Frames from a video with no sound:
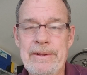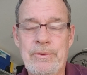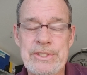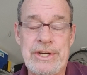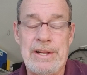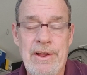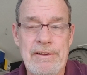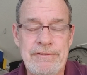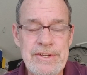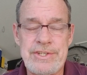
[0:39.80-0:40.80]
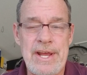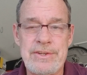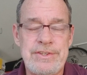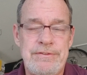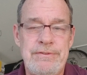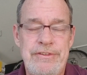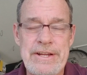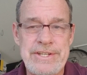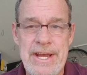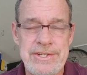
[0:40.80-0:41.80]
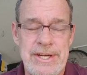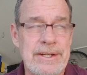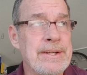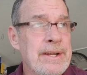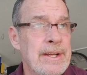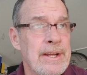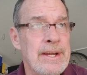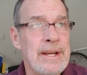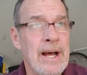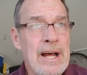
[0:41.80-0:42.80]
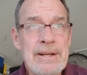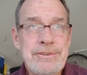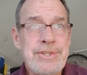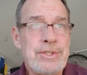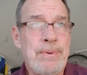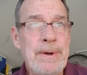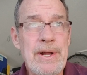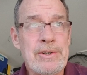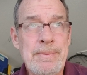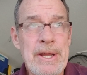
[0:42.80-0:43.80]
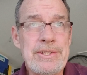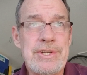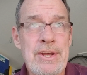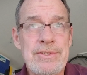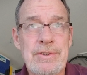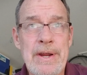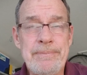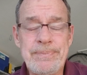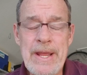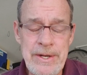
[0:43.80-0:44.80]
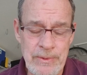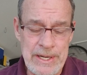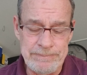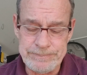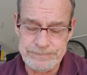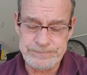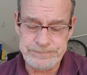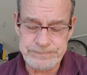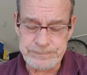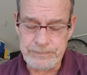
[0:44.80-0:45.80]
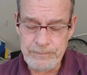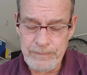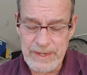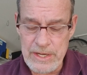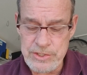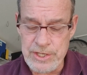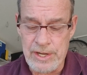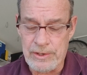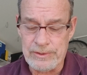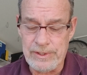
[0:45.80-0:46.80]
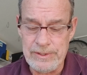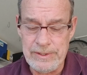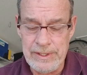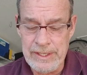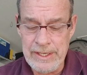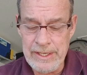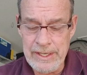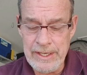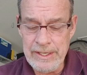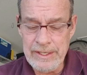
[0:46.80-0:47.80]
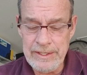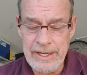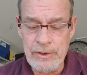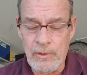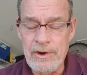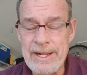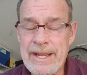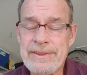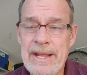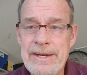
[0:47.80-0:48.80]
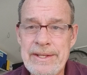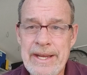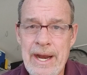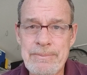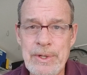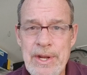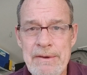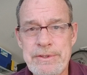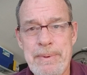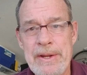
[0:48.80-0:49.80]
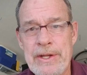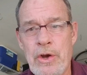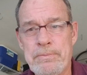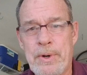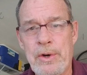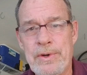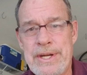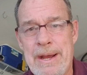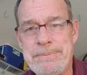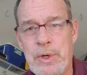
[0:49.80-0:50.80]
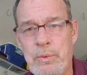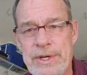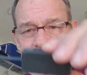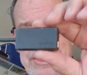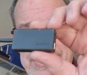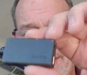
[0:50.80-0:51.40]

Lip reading: which I love. It sounds fantastic. It was a $20 mic. It sounds great. Anyway, so in order to get that in the camera, you have to buy the GoPro adapter, which is